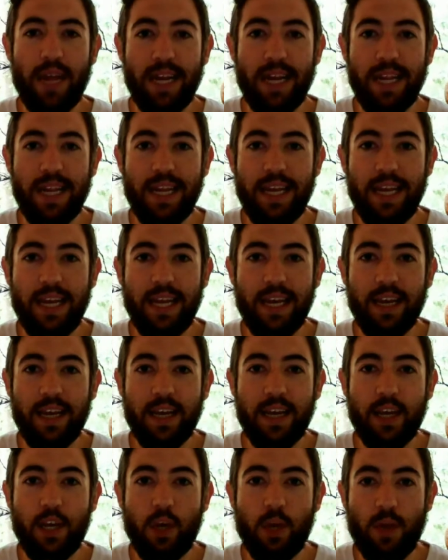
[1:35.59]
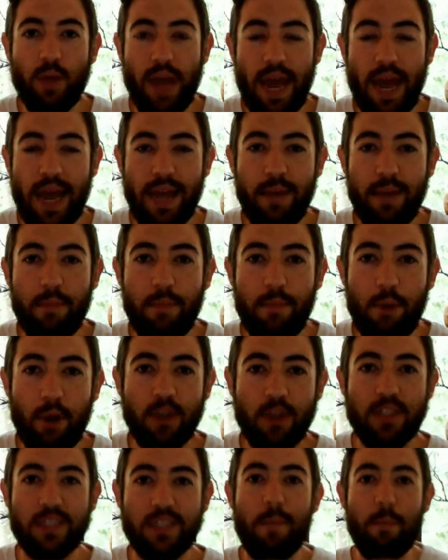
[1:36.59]
in the Q&A
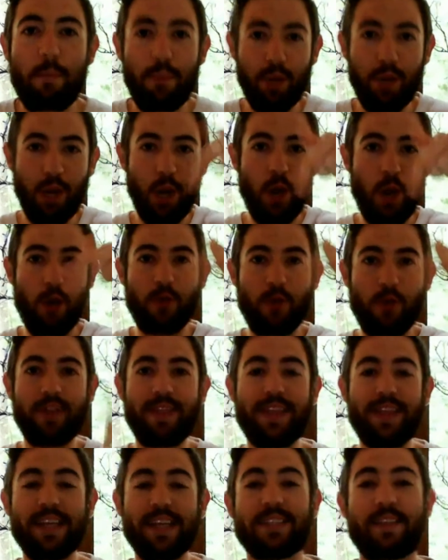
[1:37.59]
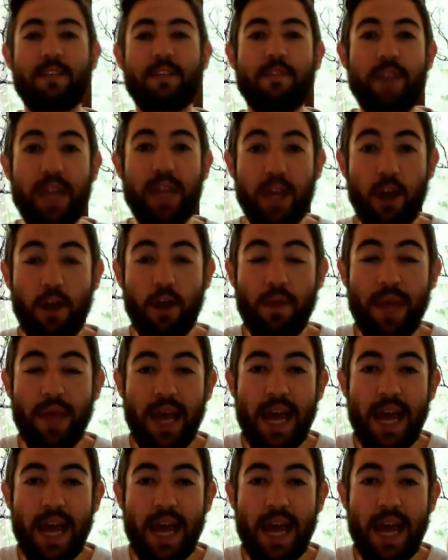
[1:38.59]
box below this video.